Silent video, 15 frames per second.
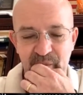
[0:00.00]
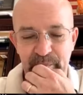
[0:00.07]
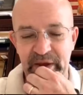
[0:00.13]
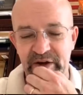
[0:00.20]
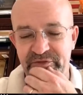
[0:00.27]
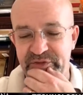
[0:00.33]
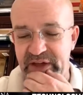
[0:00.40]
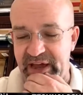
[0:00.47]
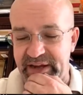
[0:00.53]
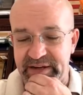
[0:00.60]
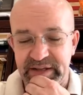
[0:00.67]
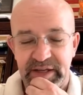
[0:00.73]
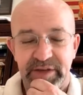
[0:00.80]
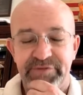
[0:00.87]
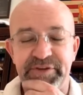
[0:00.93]
Matter of fact,
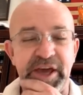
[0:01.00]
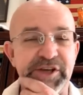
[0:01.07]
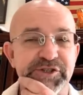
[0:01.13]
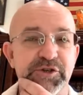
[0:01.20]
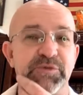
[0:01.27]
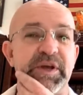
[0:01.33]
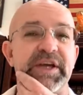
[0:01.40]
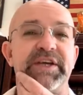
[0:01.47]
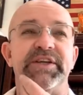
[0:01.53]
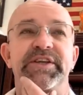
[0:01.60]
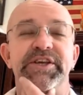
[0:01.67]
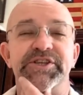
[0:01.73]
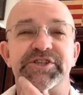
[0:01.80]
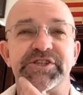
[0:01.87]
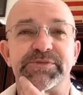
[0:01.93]
facial
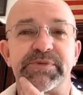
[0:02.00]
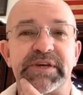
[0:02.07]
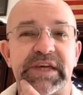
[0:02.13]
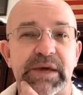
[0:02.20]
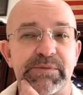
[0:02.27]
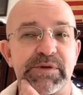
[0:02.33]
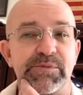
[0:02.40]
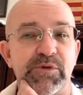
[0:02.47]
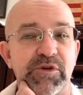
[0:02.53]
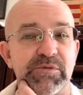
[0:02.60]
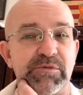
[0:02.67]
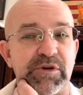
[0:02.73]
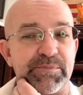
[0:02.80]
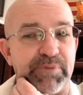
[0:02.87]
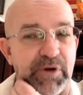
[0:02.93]
recognition is becoming more
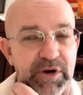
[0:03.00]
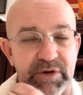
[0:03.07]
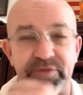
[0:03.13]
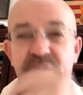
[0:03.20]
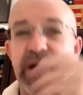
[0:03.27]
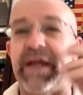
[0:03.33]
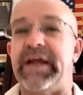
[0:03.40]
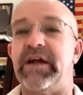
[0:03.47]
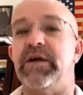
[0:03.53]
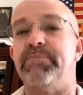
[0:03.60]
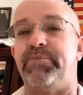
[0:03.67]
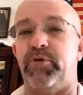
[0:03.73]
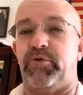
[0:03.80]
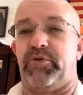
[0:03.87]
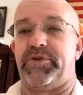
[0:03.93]
and more part of our
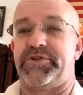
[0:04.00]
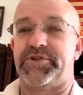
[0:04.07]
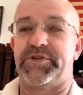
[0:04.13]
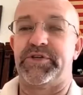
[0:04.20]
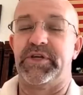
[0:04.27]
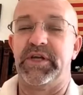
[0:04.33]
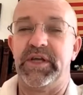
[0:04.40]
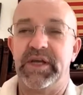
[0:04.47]
airports.